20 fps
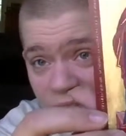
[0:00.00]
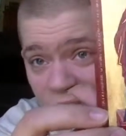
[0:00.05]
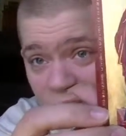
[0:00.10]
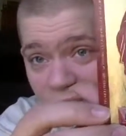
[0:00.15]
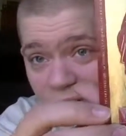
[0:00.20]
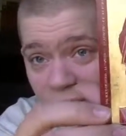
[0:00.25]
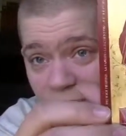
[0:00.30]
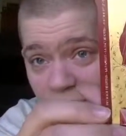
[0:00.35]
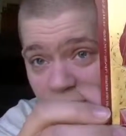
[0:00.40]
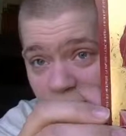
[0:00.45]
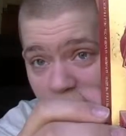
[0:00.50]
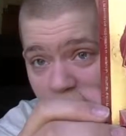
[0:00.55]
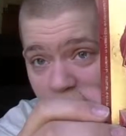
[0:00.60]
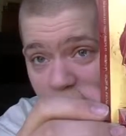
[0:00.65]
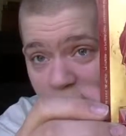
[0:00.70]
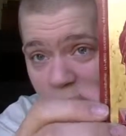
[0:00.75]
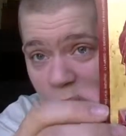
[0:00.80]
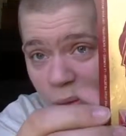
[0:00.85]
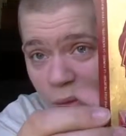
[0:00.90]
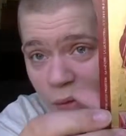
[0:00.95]
are some of the most
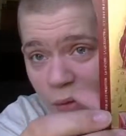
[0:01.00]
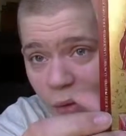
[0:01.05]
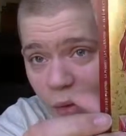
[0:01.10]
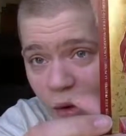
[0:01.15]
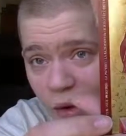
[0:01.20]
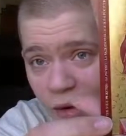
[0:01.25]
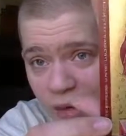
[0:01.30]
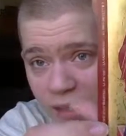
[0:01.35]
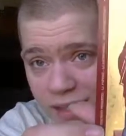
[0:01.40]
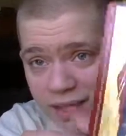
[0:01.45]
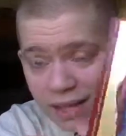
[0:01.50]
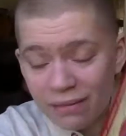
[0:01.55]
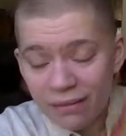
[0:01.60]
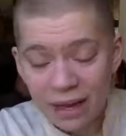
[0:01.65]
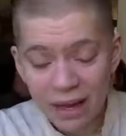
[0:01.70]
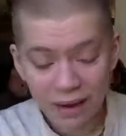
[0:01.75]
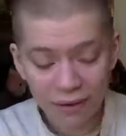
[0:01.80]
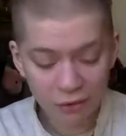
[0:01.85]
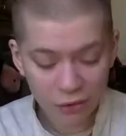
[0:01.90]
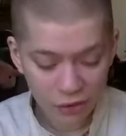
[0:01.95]
beautiful cards I've
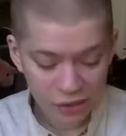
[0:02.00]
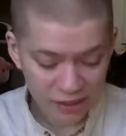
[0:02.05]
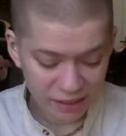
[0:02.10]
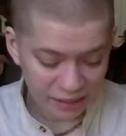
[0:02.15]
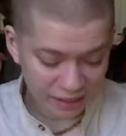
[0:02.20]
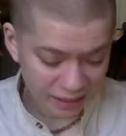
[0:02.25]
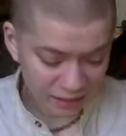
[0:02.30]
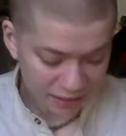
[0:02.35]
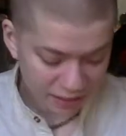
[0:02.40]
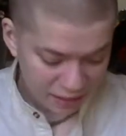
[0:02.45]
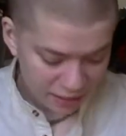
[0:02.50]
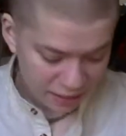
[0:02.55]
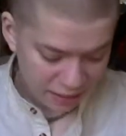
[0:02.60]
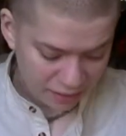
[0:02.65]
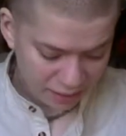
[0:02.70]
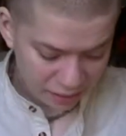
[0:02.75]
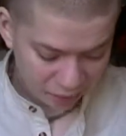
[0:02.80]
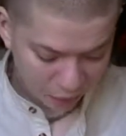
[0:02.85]
ever seen. The